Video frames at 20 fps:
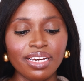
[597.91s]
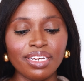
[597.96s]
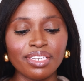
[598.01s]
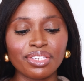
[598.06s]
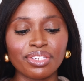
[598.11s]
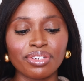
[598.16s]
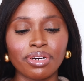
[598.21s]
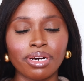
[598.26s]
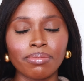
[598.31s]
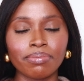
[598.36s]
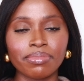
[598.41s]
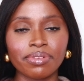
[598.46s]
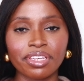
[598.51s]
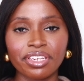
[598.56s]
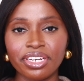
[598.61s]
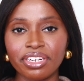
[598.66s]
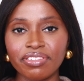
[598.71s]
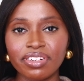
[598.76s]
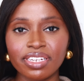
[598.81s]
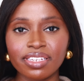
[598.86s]
So I'm
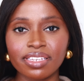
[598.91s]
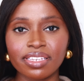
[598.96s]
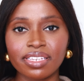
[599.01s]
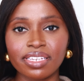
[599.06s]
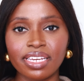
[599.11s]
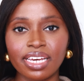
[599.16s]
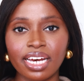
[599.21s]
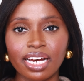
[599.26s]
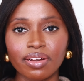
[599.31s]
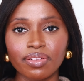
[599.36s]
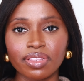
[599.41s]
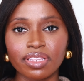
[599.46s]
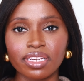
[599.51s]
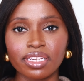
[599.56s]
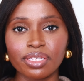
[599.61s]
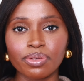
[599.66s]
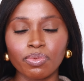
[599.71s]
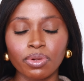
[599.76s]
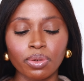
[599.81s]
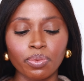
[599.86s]
curious to see how
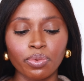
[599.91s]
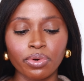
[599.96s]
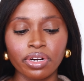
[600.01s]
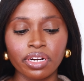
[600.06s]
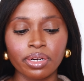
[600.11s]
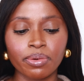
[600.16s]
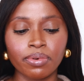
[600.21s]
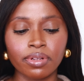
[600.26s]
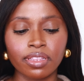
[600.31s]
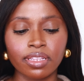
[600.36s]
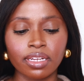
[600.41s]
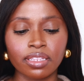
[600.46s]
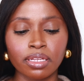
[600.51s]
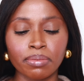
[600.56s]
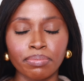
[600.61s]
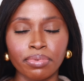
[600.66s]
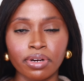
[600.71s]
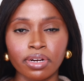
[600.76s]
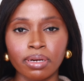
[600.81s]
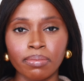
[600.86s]
this will work with like the
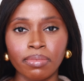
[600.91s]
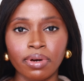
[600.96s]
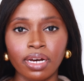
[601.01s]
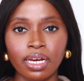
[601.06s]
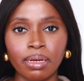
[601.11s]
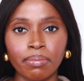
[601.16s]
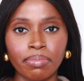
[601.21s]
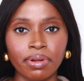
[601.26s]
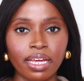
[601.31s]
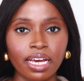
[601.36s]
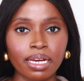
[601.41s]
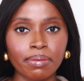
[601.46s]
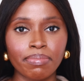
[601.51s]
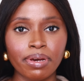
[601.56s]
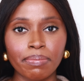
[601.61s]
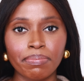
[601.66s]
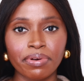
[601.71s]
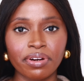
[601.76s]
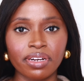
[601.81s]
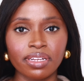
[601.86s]
bergamot and black
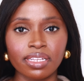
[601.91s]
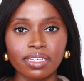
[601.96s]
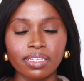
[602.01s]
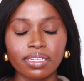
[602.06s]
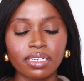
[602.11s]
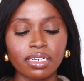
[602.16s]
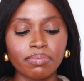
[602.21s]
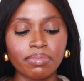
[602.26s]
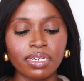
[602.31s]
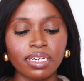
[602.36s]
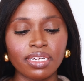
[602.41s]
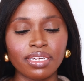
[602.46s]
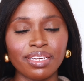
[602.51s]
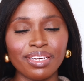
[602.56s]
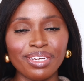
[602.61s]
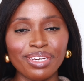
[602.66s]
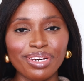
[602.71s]
pepper and the cinnamon.